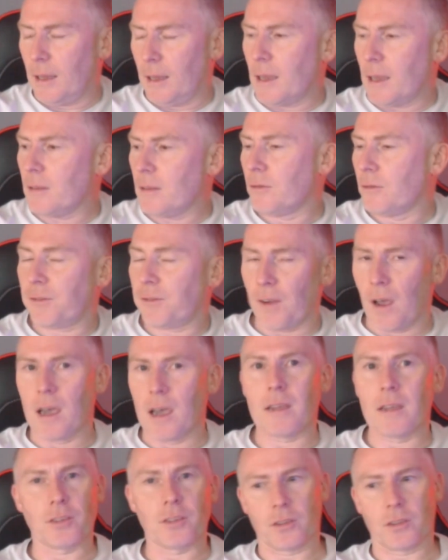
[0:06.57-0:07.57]
in
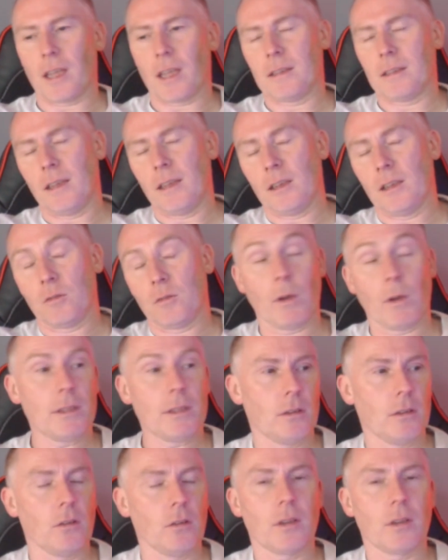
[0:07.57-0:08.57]
five to ten years,
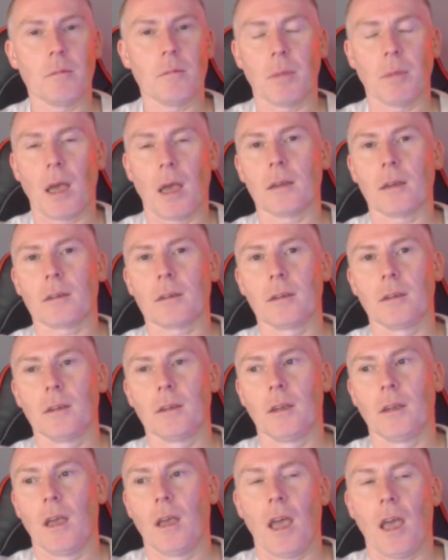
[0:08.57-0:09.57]
when you're looking back
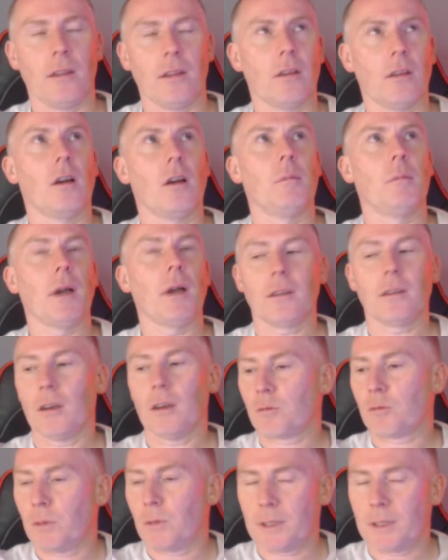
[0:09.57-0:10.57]
and you go, oh my
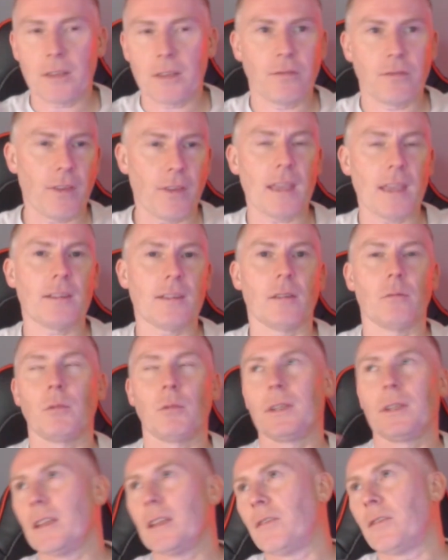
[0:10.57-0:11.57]
gosh, we did this and
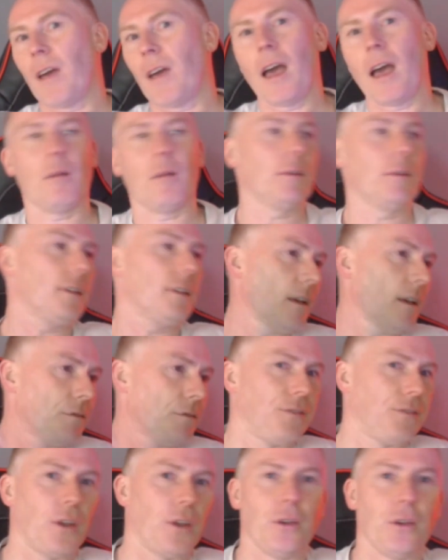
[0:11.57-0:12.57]
we did that and we didn't have
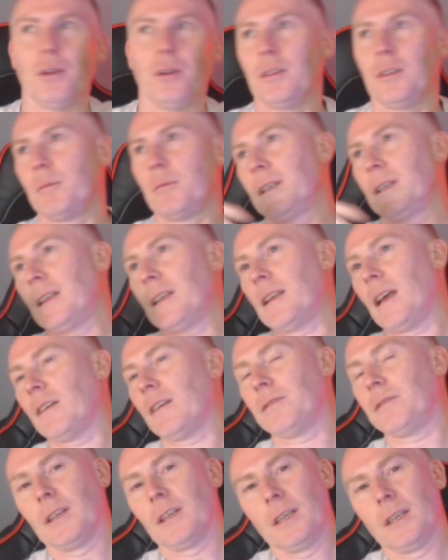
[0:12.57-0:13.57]
food and we didn't
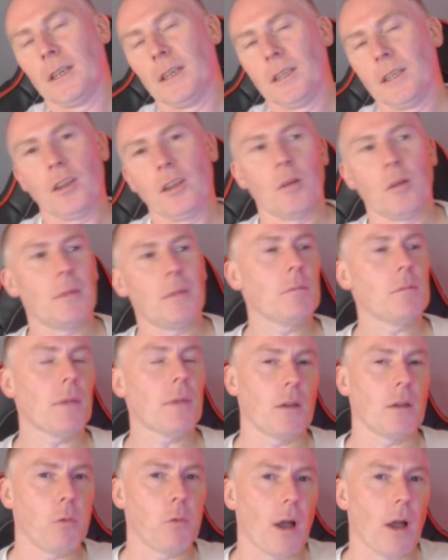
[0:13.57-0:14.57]
have... You know, me and
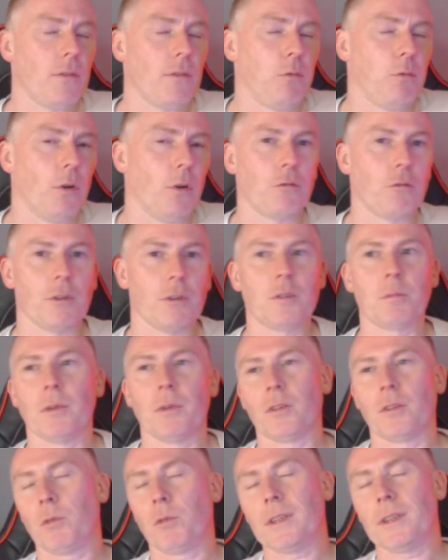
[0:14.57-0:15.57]
my wife one
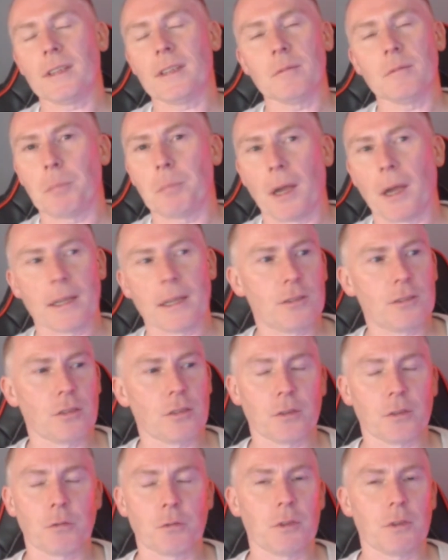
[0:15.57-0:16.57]
Christmas, we didn't buy each
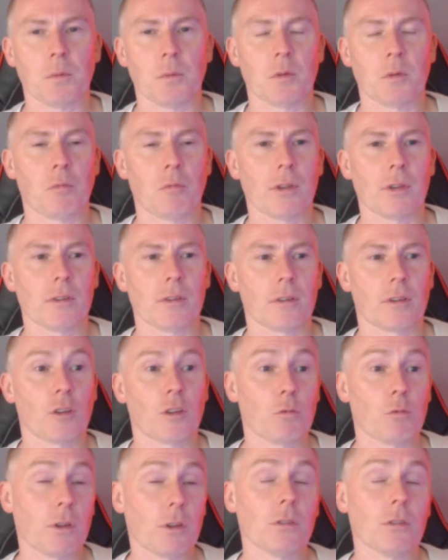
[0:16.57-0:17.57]
other Christmas presents
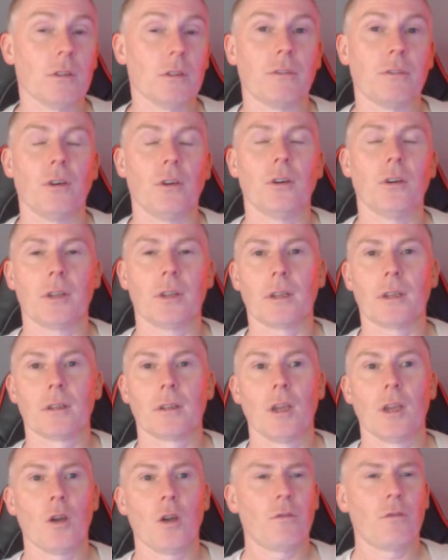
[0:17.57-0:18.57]
because we couldn't afford it.
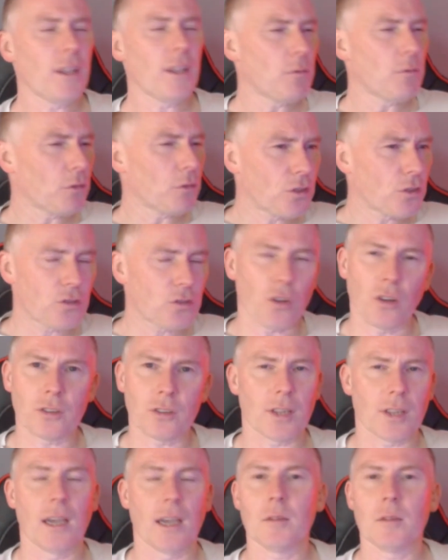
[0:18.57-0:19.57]
Things were so
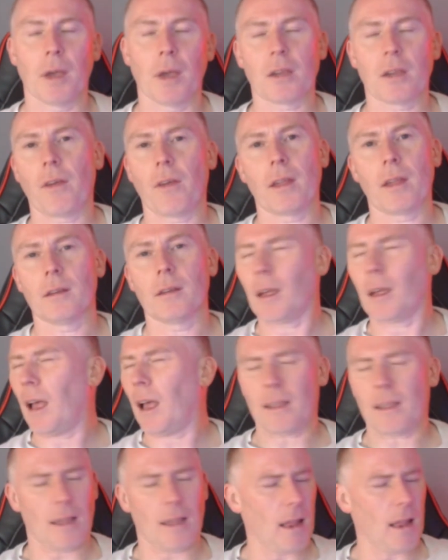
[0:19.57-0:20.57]
tight back then.
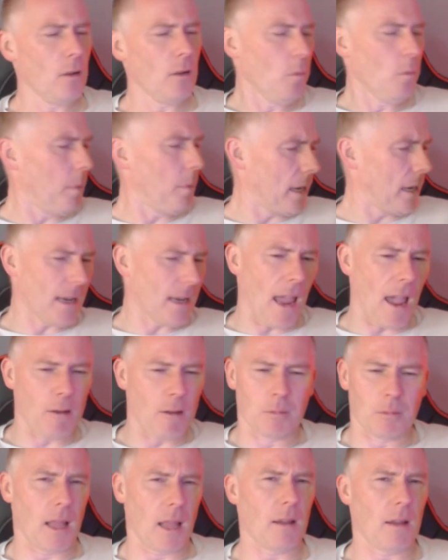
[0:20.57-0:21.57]
I, I look back now
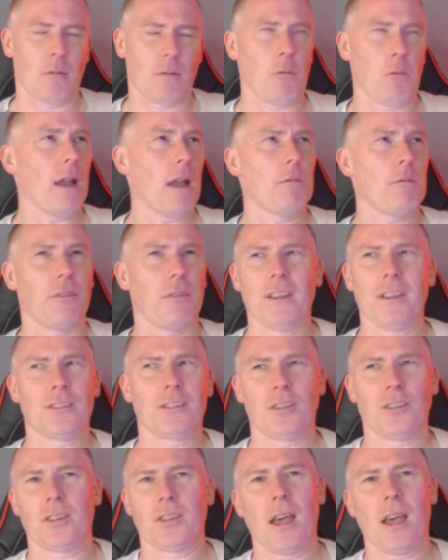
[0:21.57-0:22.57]
and I'm like, why were
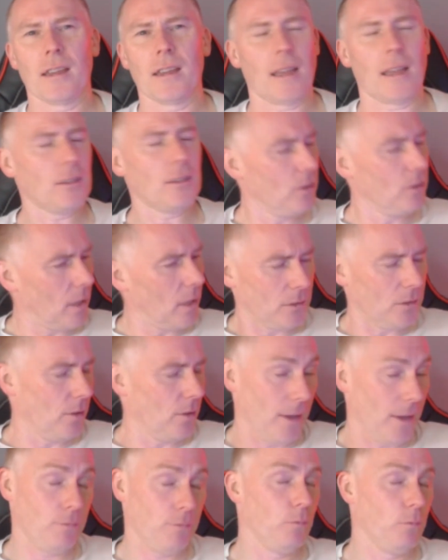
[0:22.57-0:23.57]
things so tight? I don't, I
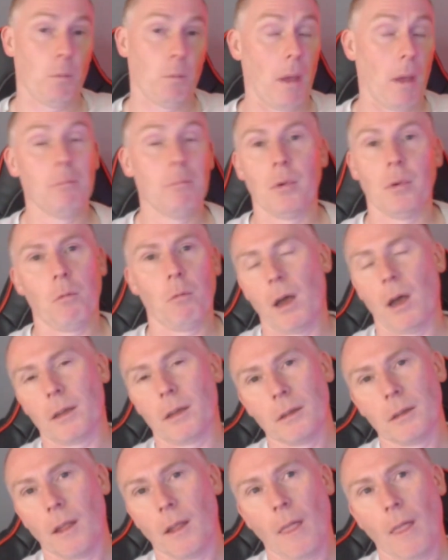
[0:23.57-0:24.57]
don't even remember
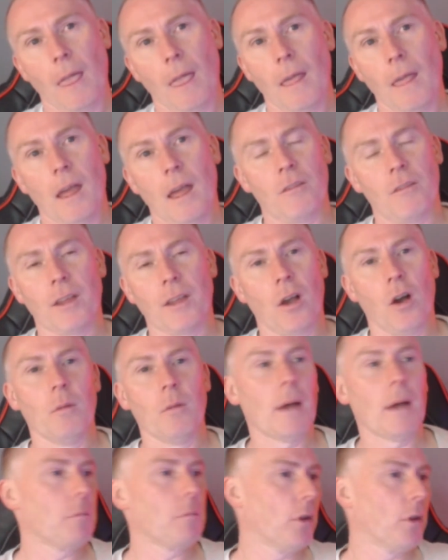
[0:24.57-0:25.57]
why. I think all
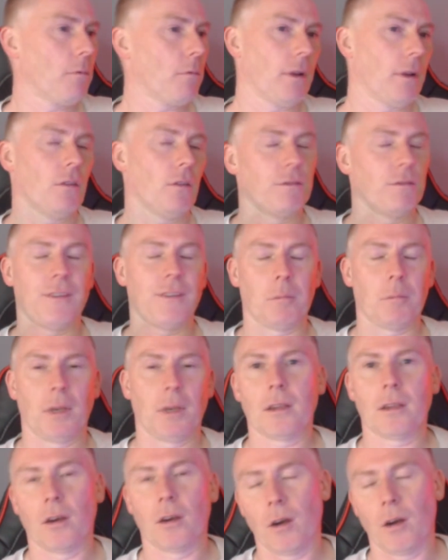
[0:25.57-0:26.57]
my money went on
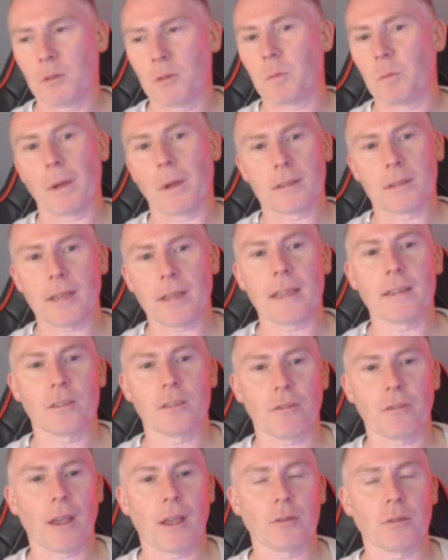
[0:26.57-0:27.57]
family court. We spent tens
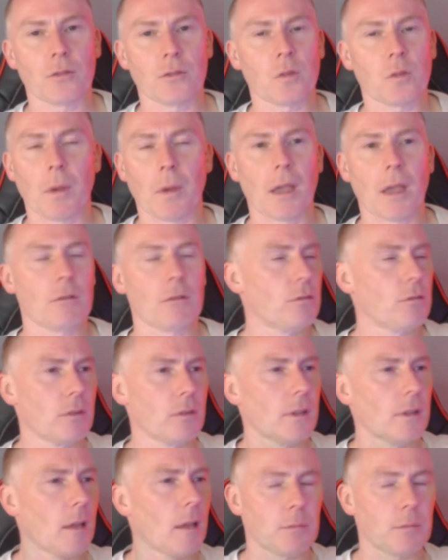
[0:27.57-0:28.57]
of thousands of pounds,
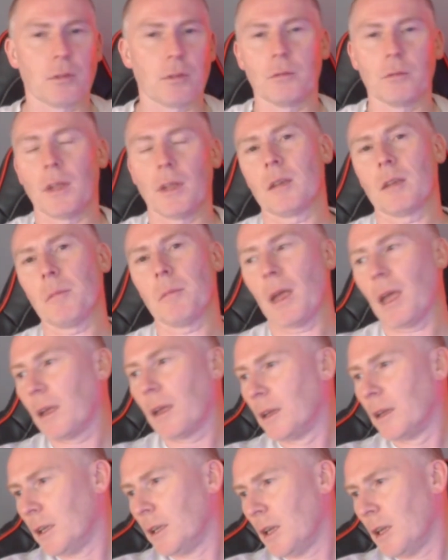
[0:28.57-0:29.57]
an absolute nightmare.
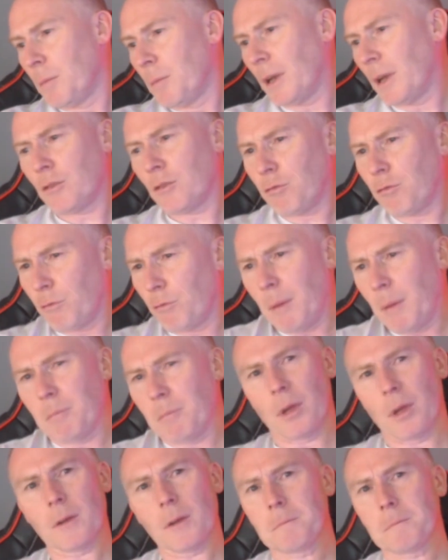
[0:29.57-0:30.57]
But I just
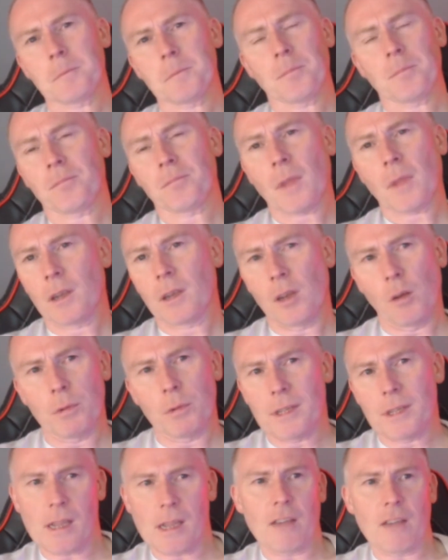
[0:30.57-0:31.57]
remember, you know,
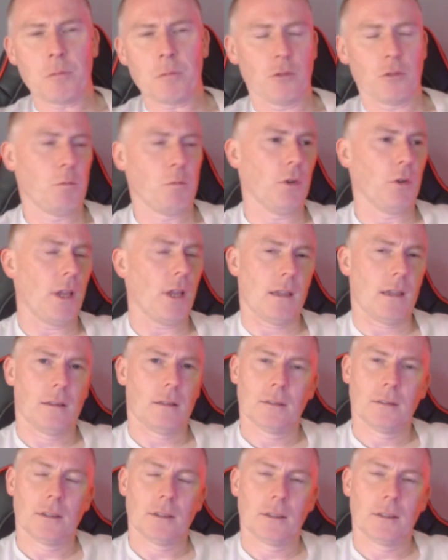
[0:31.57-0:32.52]
we didn't have much money.